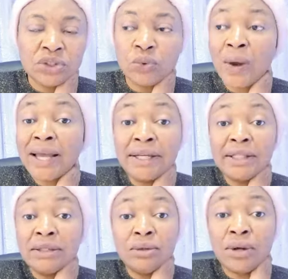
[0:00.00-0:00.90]
why he
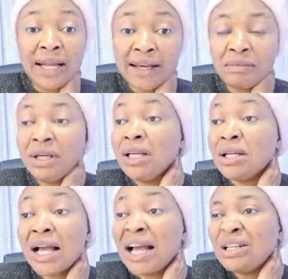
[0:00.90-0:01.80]
did not like me.
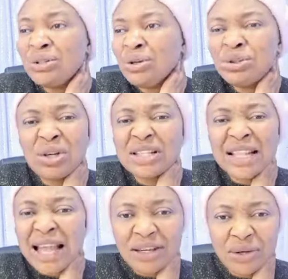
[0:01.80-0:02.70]
He, I don't just
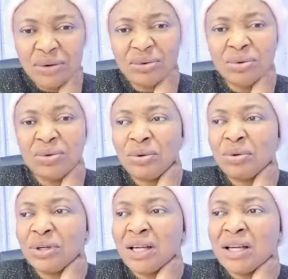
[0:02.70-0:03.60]
like you, you
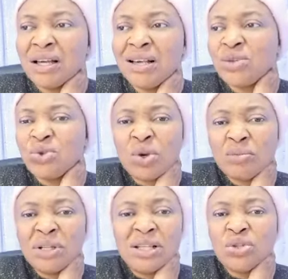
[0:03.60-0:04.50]
know. And
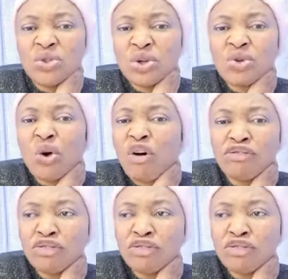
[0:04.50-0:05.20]
something is just off.